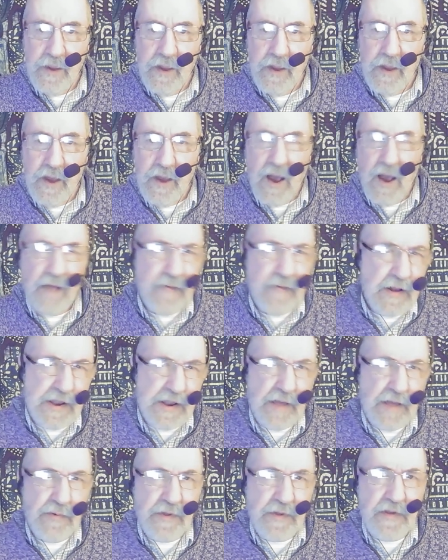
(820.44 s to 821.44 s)
I felt I
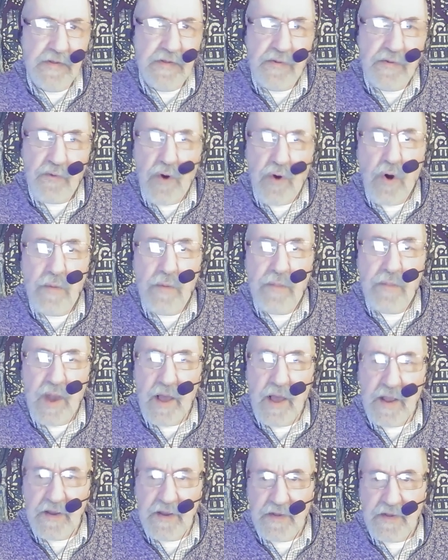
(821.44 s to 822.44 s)
was in the wrong
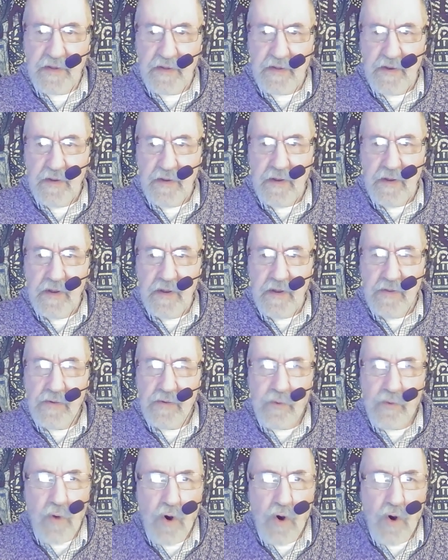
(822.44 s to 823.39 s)
place, the wrong